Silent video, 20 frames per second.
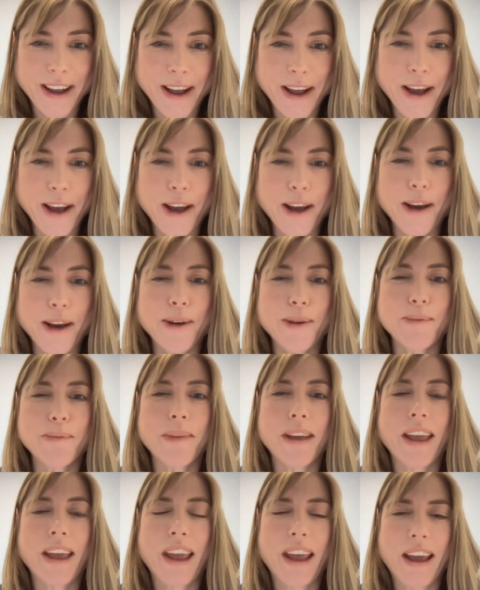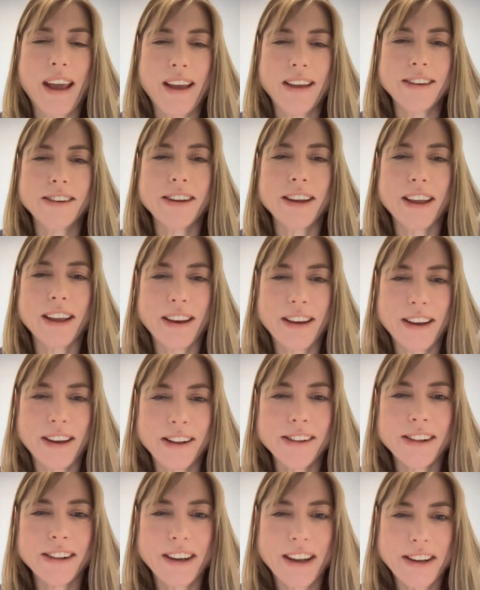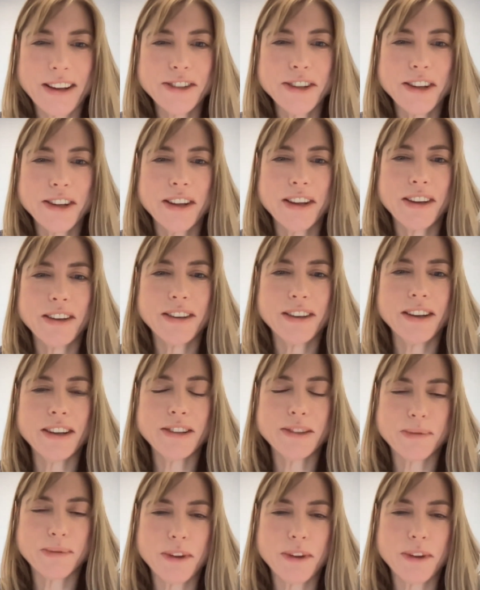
And an inclination,